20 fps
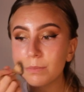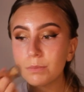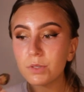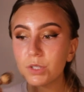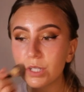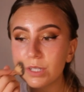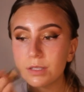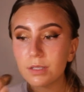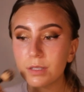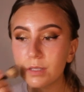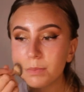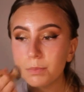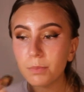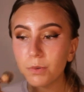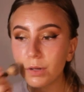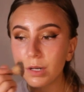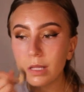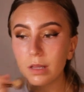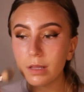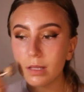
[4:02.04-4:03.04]
I'm just
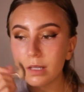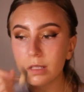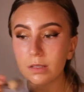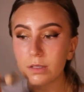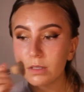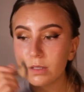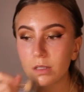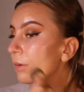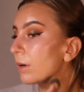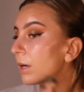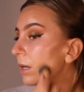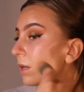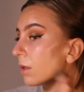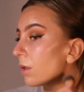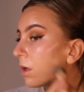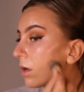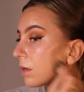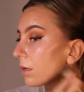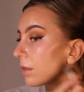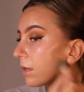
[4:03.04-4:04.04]
putting this right
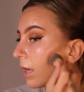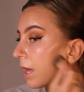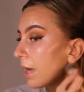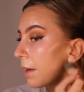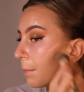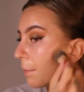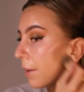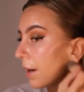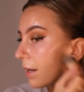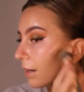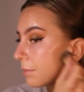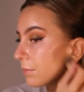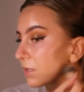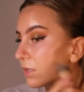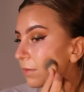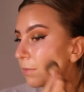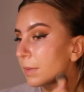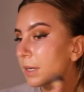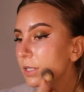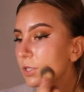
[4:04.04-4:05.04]
along the bottoms
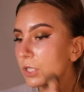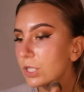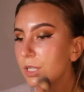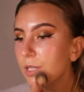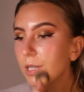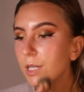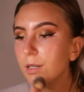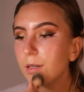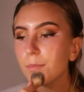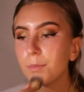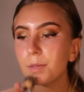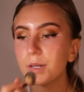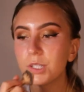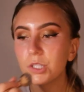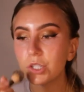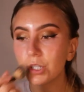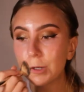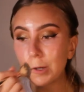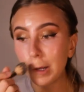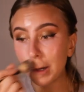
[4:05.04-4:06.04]
of my cheek, my
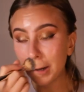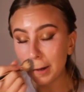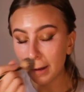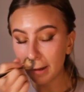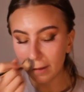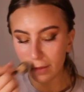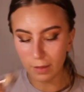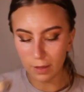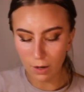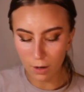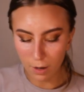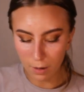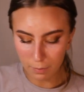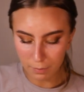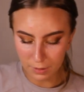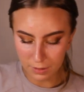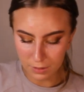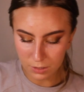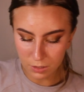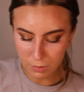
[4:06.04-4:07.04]
chin, and then
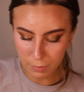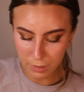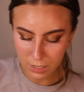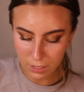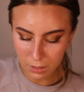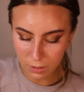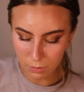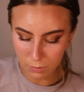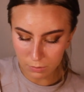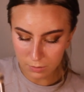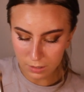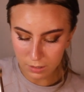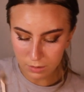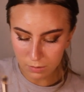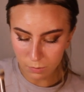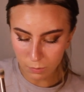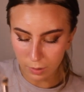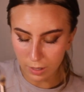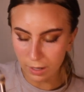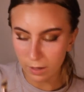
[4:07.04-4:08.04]
up into my nose
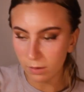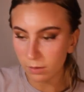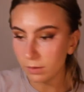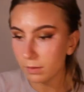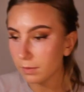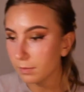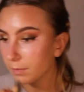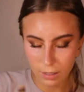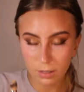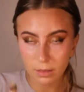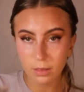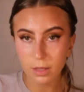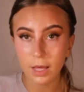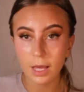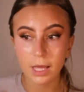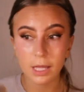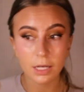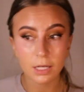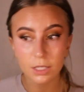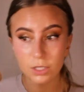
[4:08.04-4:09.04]
as well. And
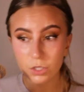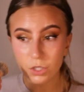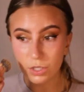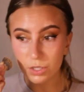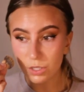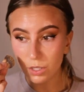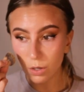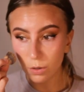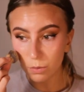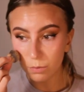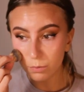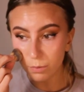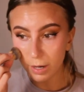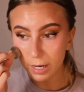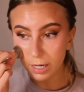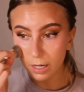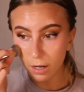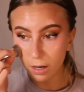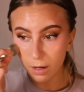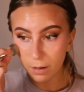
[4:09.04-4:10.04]
then just go
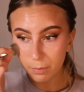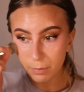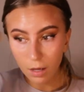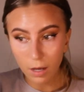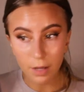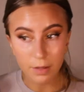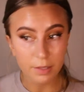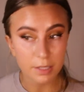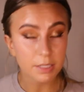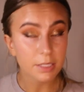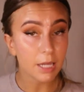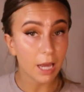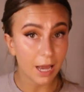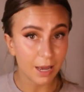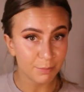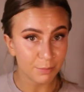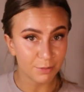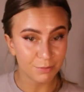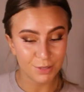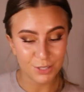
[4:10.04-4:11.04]
right up on the
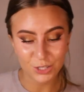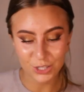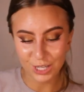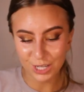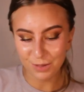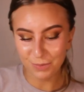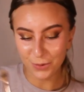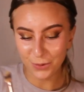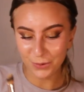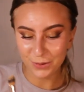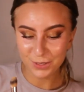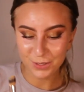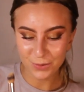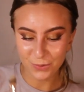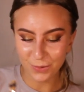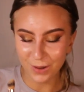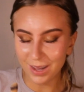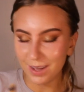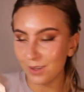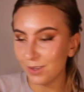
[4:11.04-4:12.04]
top of the cheekbone as
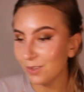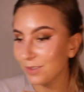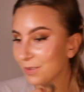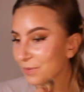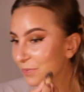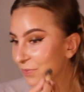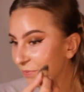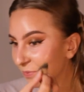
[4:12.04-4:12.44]
well.